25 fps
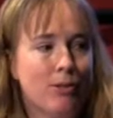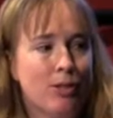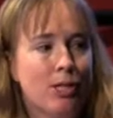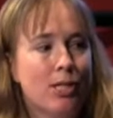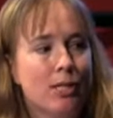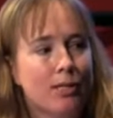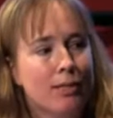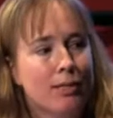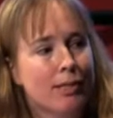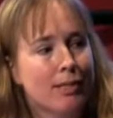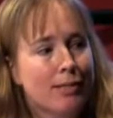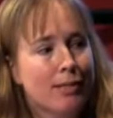
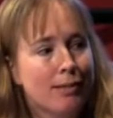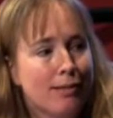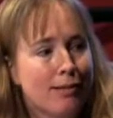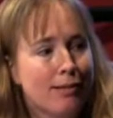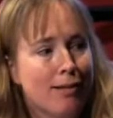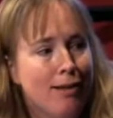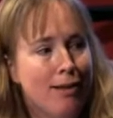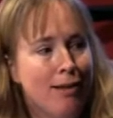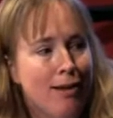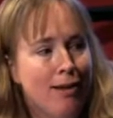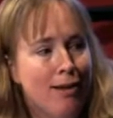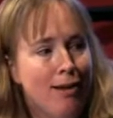Chisti's
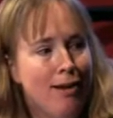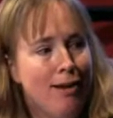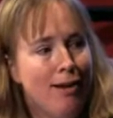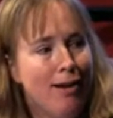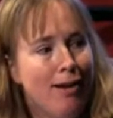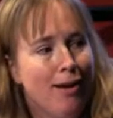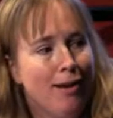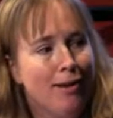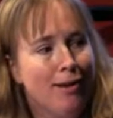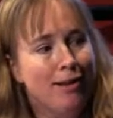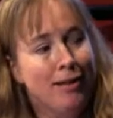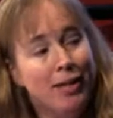
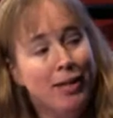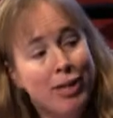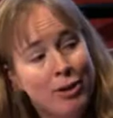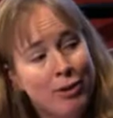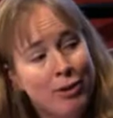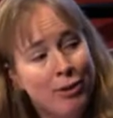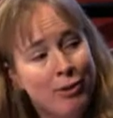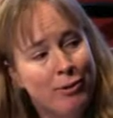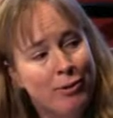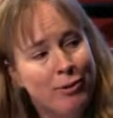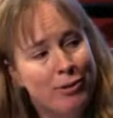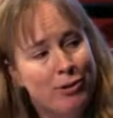
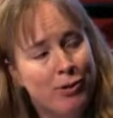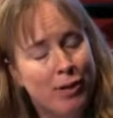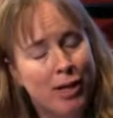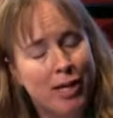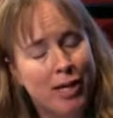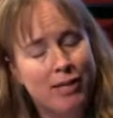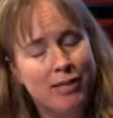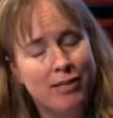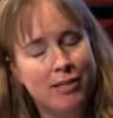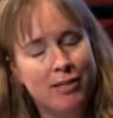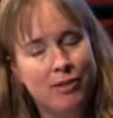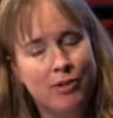keynote address,